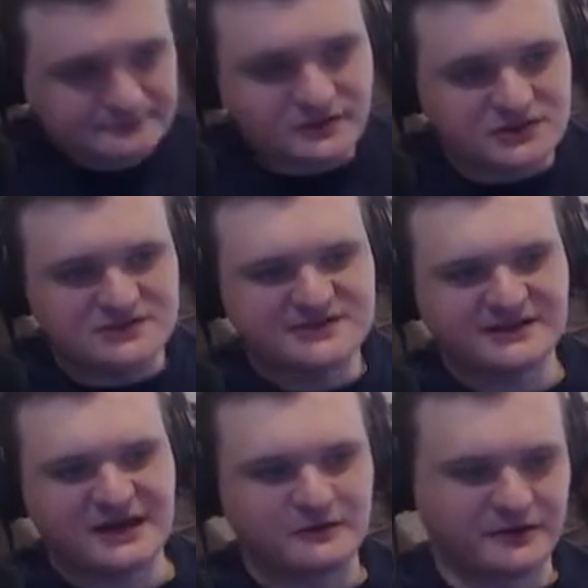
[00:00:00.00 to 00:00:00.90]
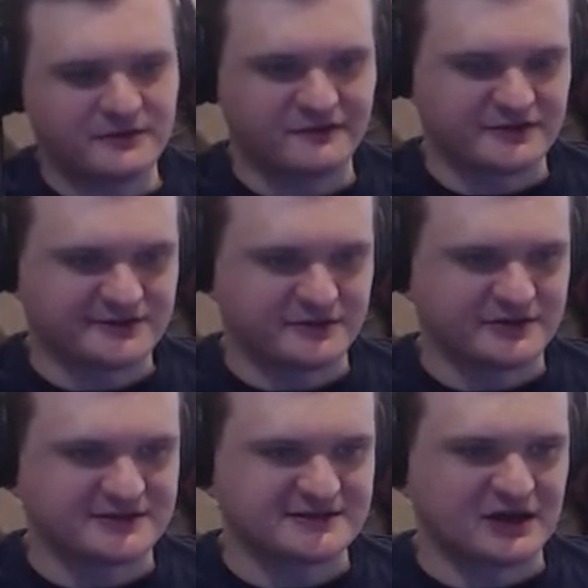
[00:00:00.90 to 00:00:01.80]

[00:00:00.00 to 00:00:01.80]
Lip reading: Just like that, we're done with the first course.